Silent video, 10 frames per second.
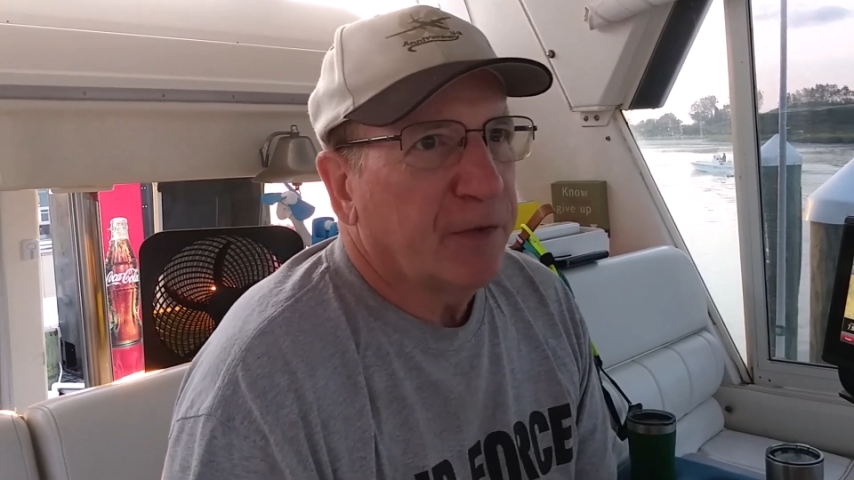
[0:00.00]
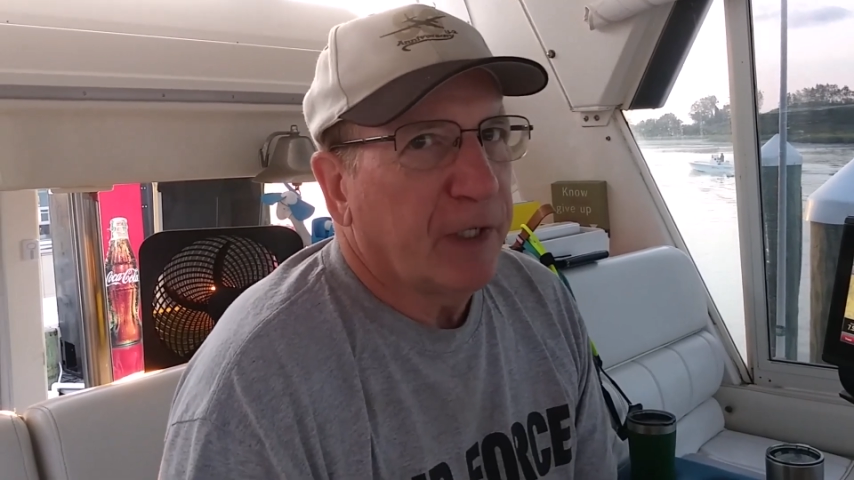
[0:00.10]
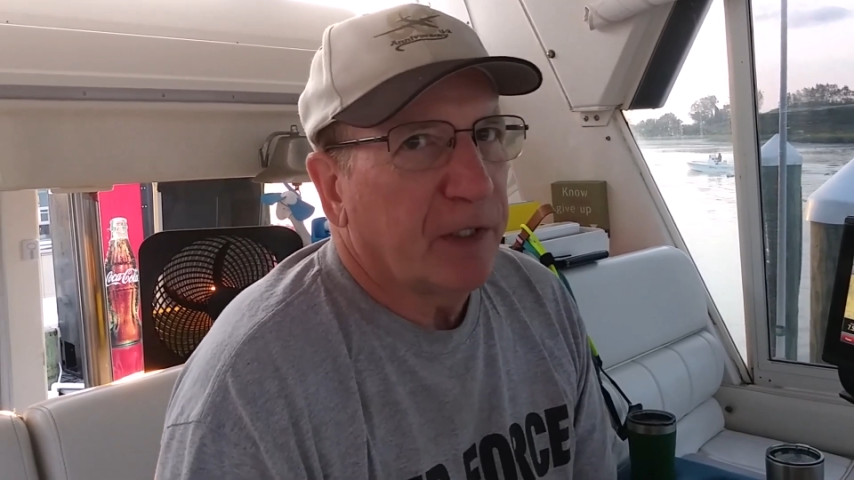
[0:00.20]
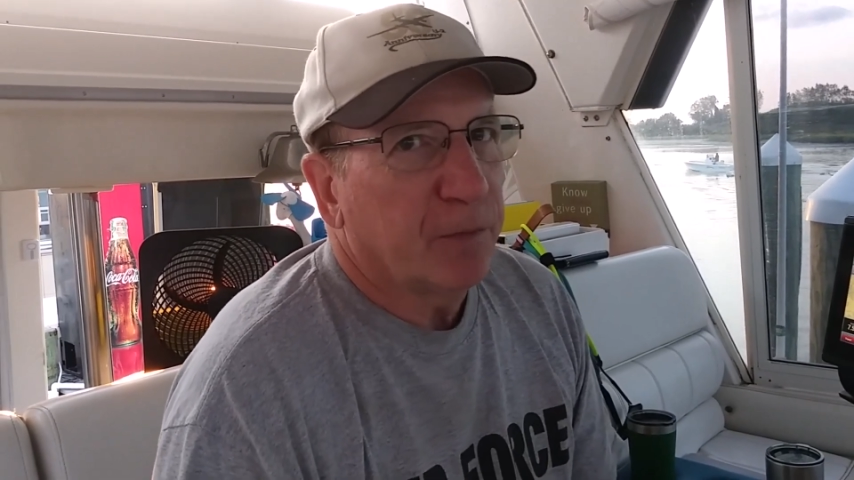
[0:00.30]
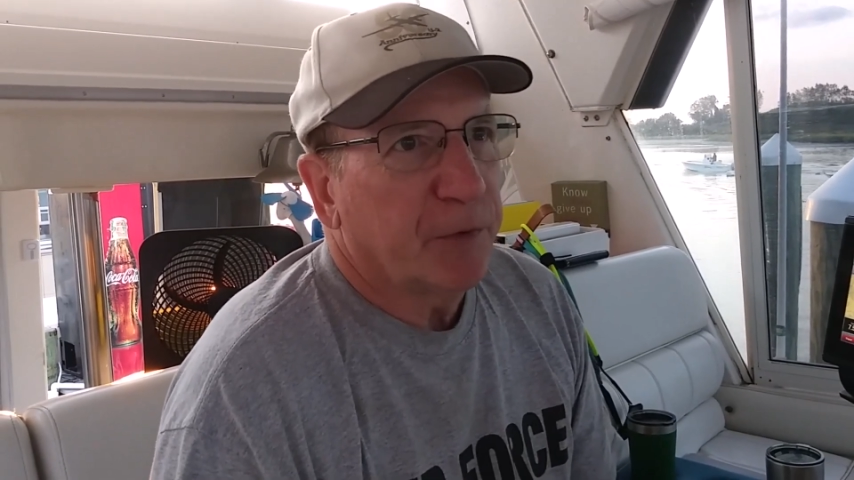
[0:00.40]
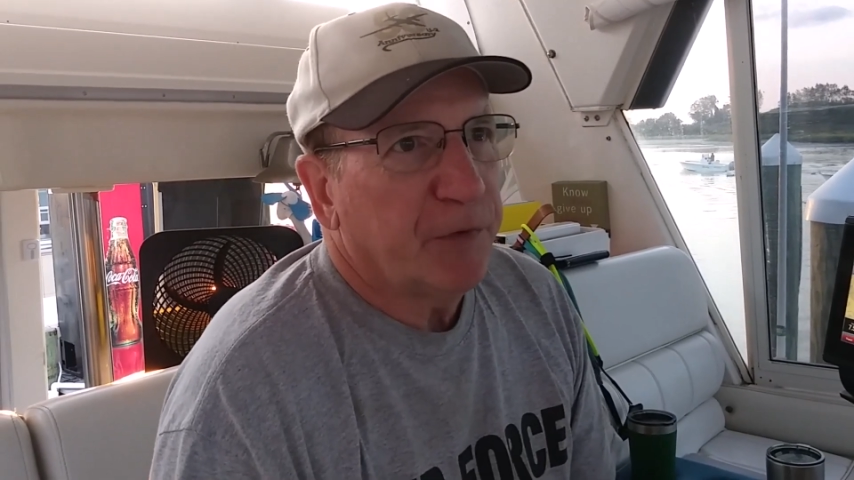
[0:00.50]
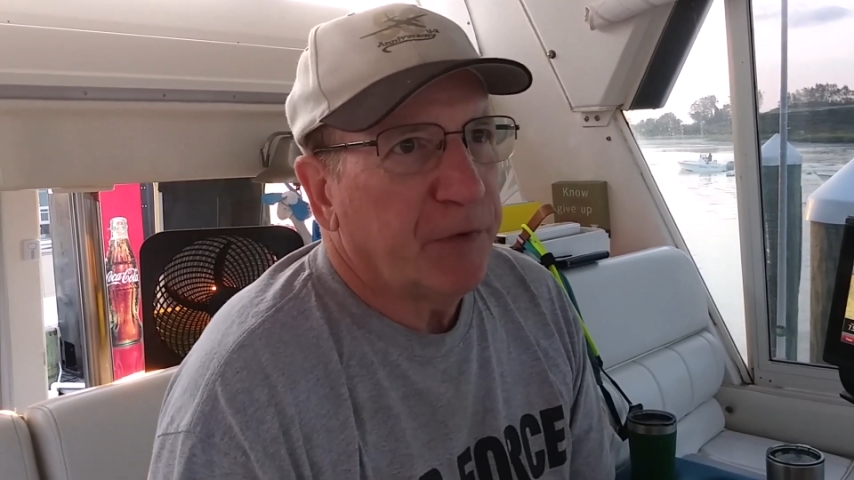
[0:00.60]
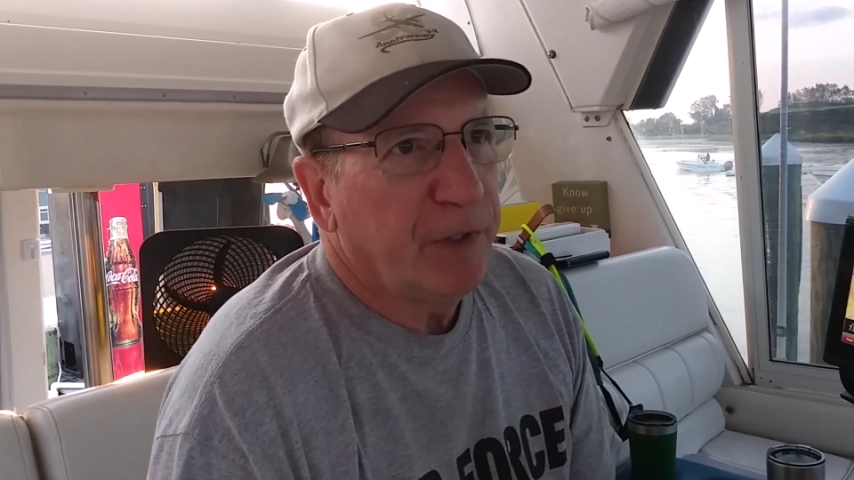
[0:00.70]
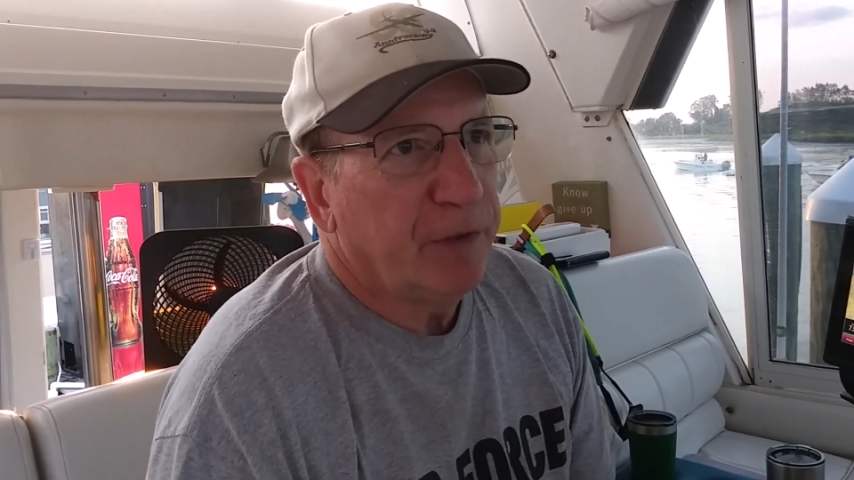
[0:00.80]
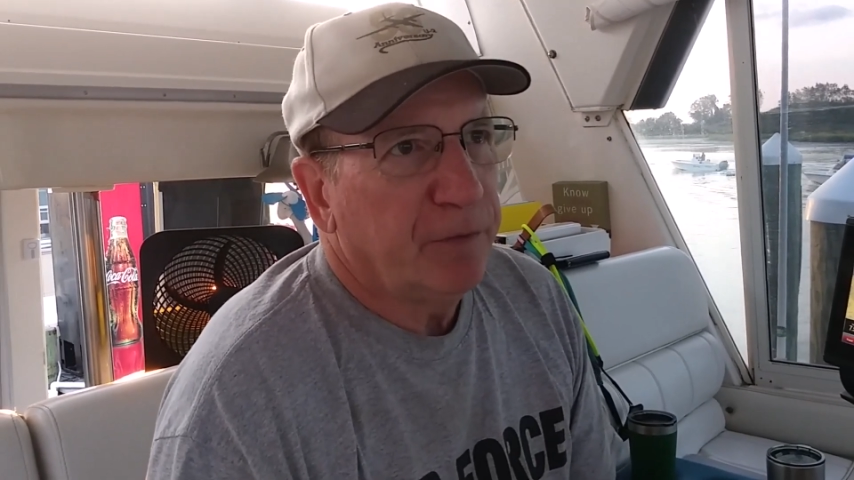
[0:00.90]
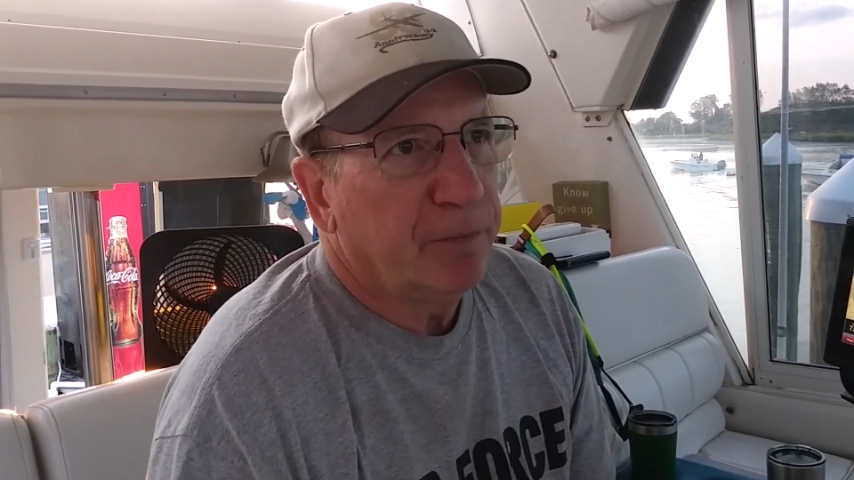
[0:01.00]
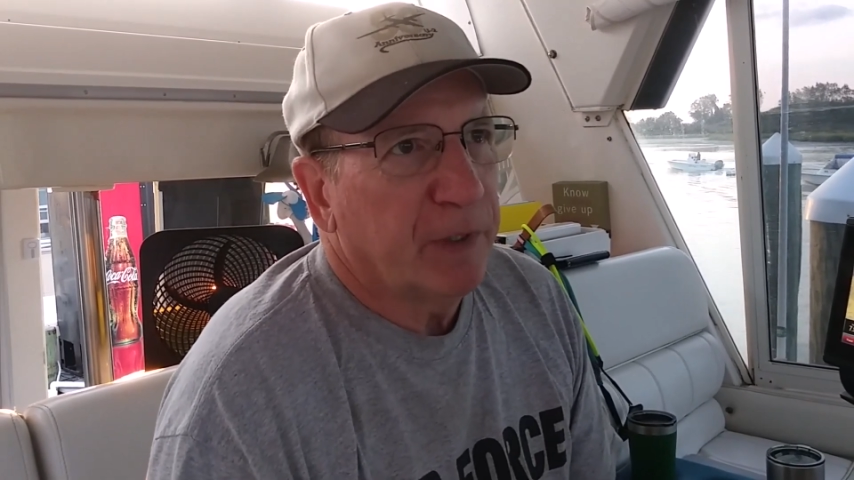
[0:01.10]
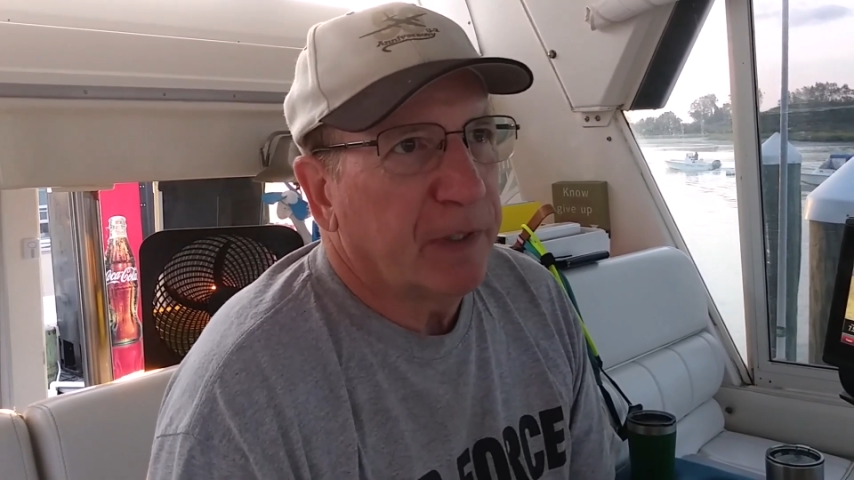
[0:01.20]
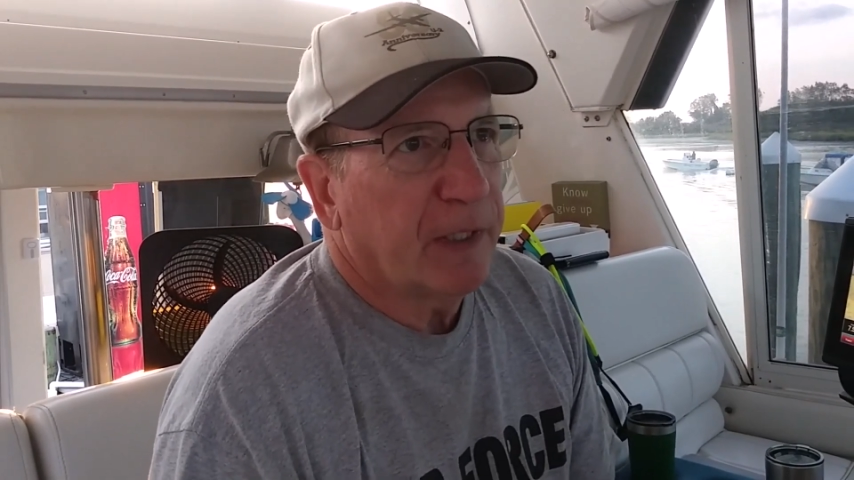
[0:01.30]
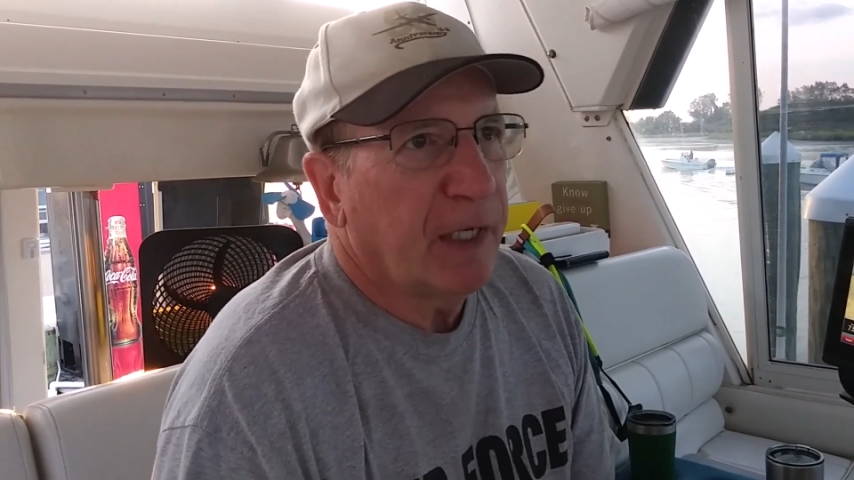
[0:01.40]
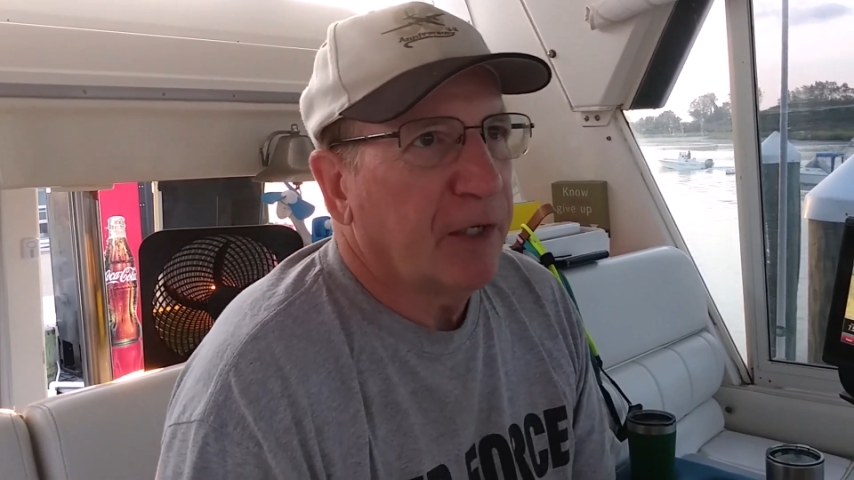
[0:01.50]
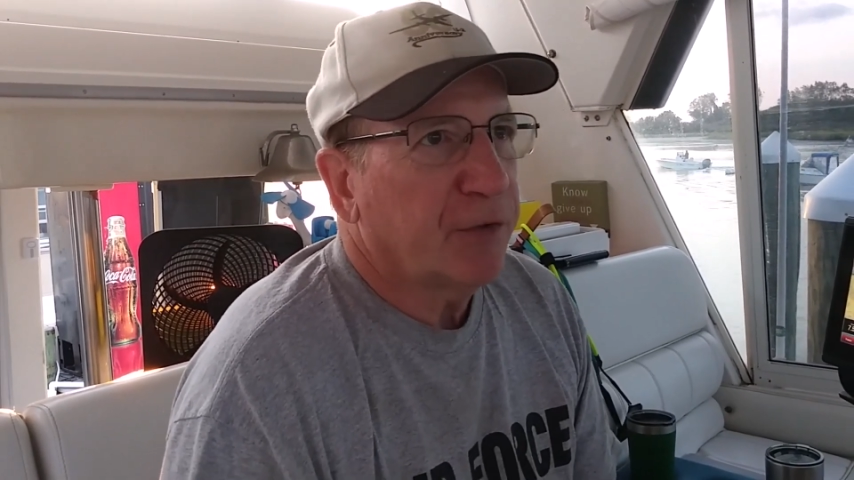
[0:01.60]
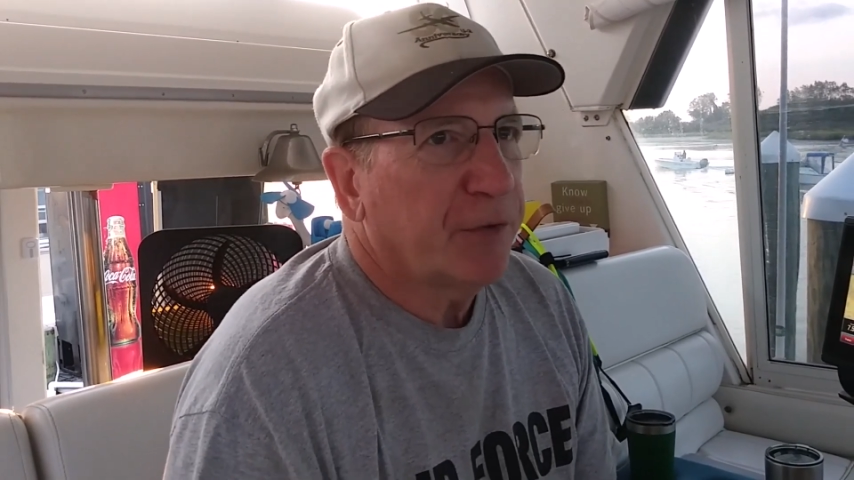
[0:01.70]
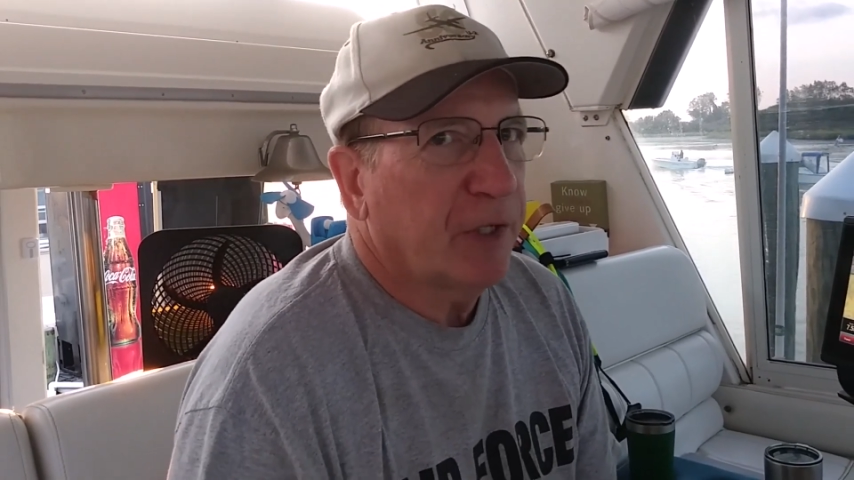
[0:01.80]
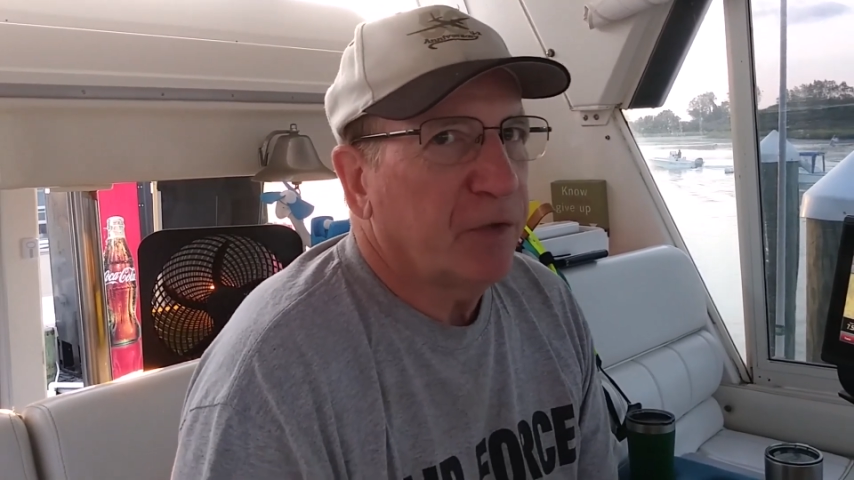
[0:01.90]
They can receive, but they can't
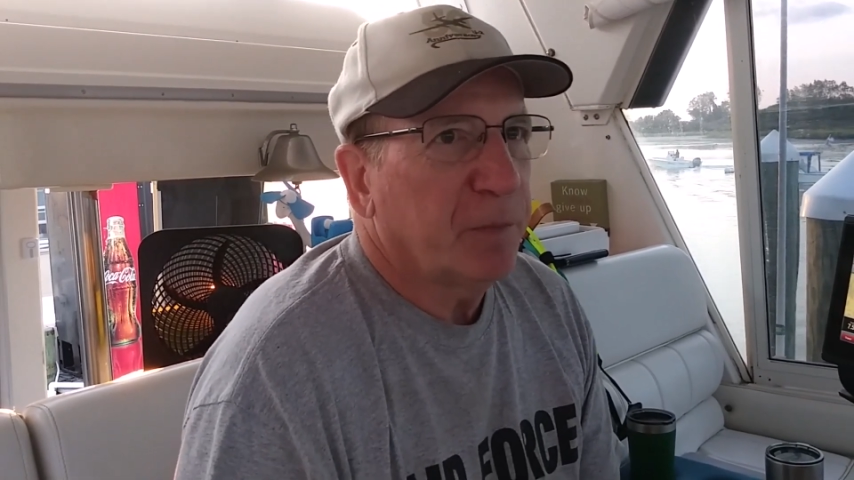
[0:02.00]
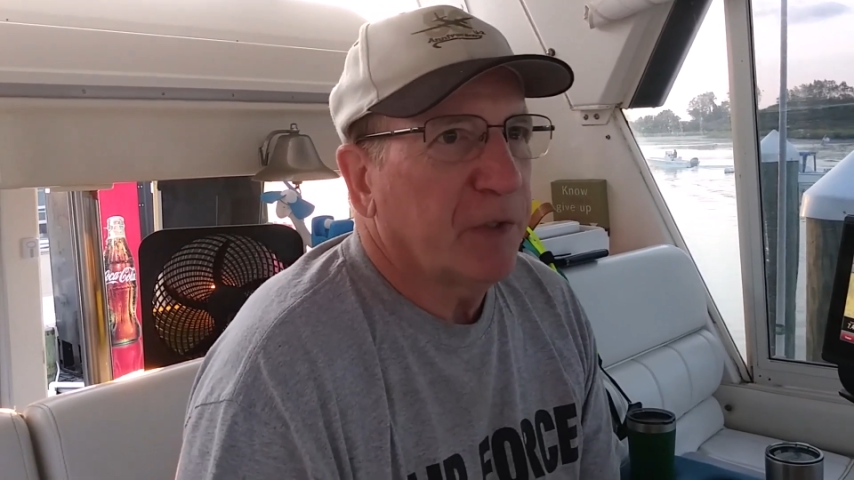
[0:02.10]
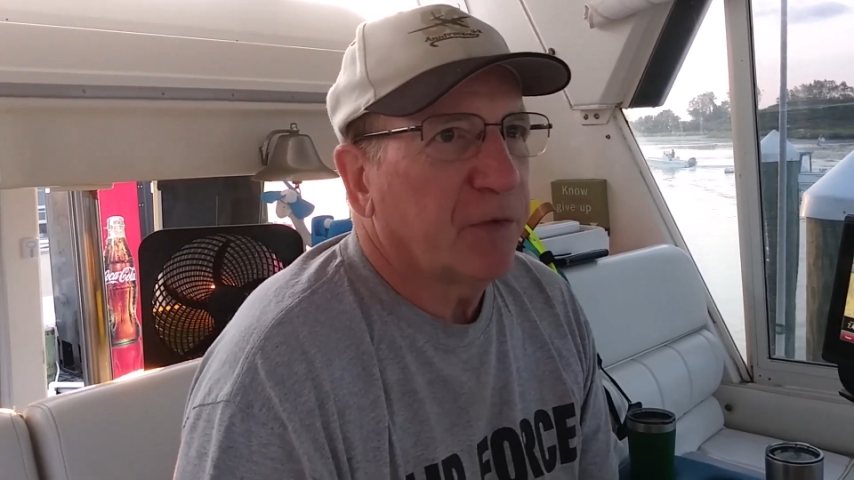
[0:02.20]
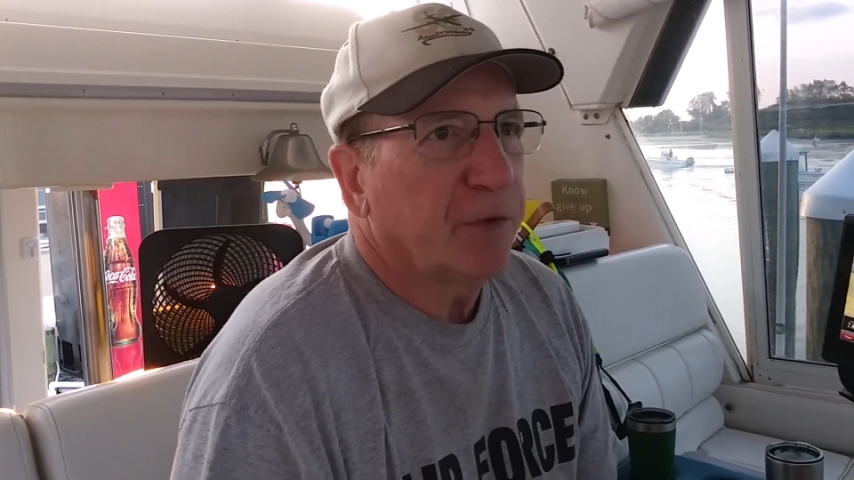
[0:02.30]
transmit.